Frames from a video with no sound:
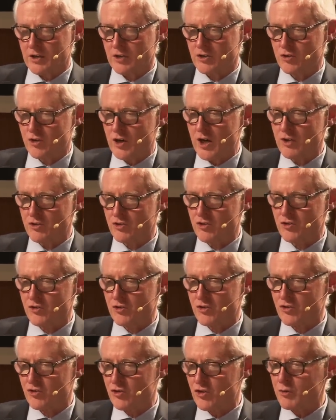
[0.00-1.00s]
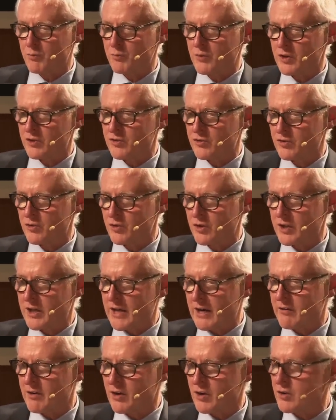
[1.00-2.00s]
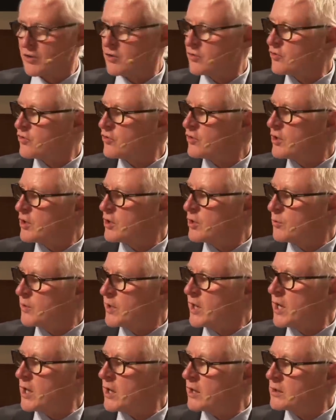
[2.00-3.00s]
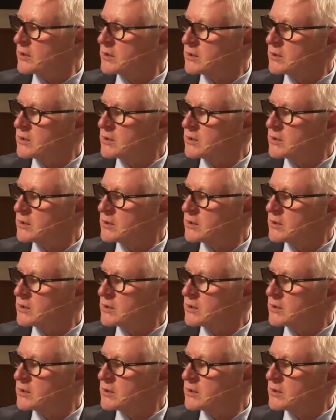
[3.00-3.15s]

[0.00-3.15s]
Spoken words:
you can't just assume that you can carry on as we are.